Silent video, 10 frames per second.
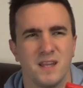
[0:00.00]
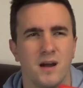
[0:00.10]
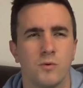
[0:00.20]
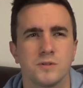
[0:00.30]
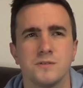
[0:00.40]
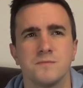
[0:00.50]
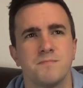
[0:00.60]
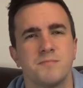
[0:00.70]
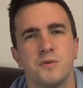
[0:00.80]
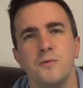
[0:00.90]
I
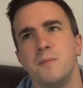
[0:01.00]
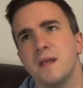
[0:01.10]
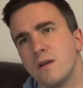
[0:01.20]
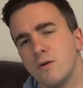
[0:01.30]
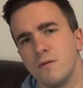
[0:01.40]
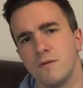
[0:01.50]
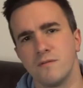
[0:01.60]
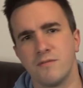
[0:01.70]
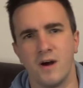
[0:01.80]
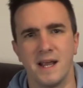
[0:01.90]
wasn't too big on
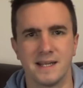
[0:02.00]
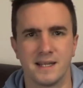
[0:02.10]
fighting